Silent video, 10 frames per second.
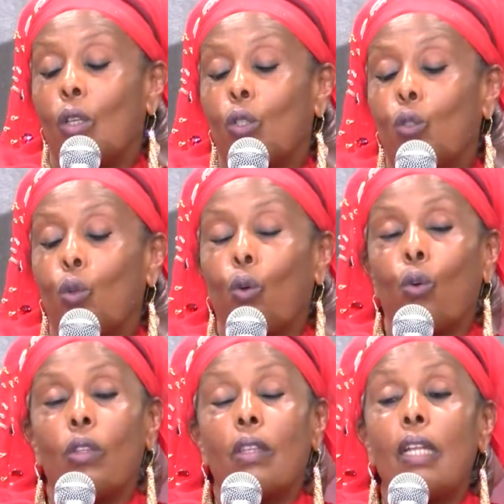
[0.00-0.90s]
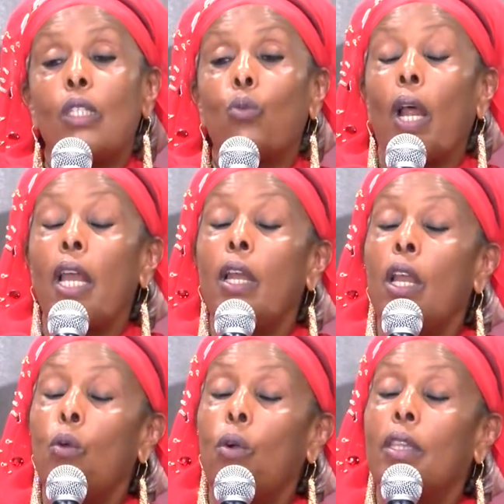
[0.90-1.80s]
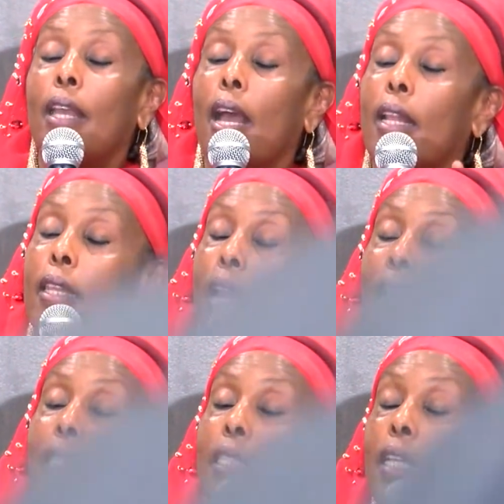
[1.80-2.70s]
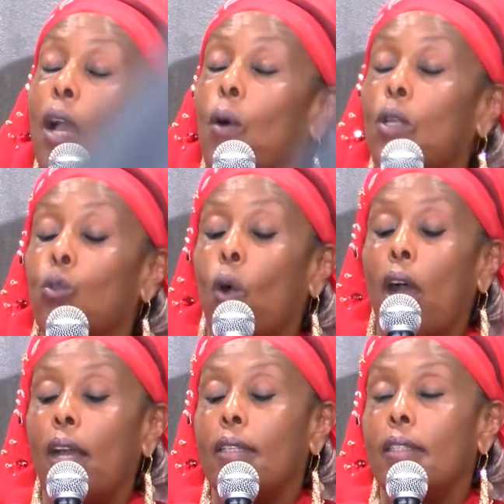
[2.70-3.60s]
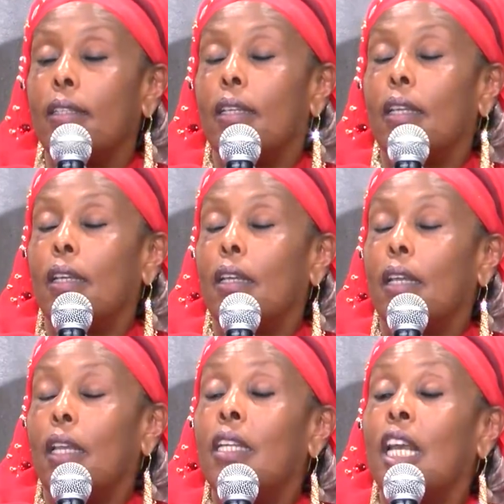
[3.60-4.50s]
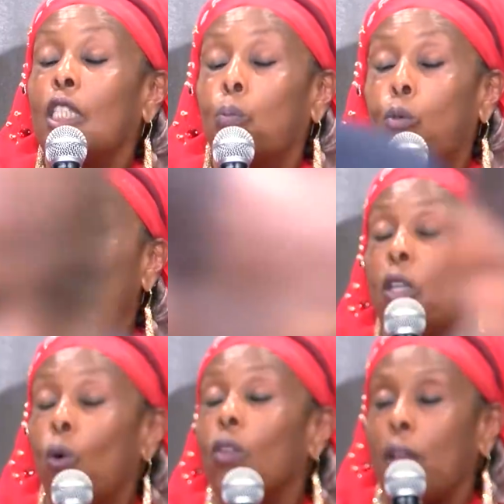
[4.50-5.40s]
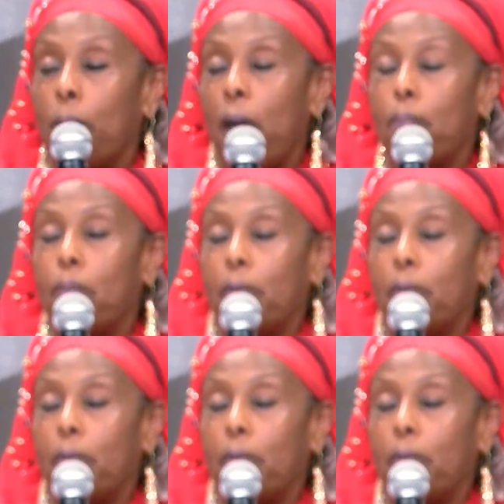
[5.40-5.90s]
So that's what, and anyway, the last thing I want to add, it has put me on the map.